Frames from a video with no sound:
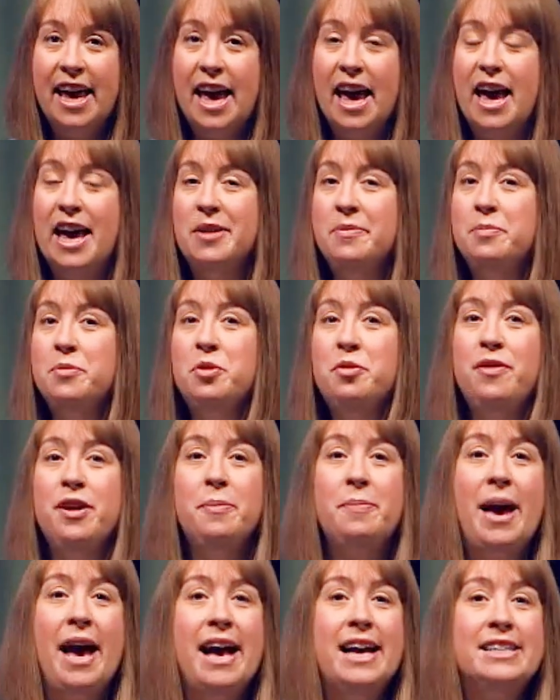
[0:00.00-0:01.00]
and moving
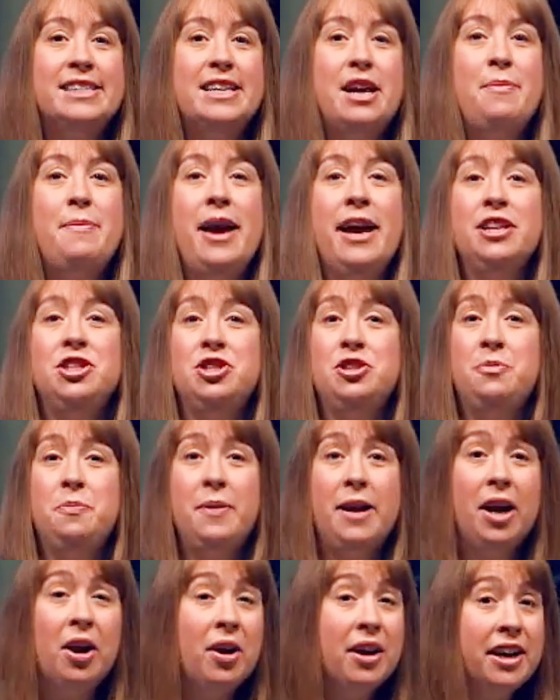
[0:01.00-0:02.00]
past imagined
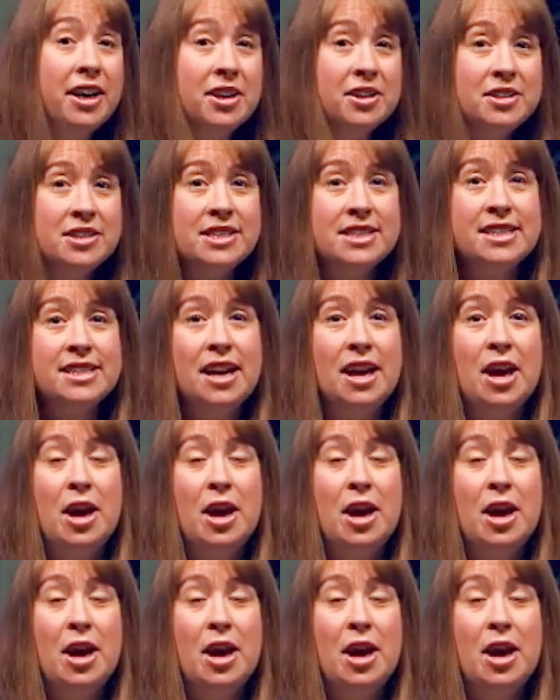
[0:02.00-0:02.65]
barriers,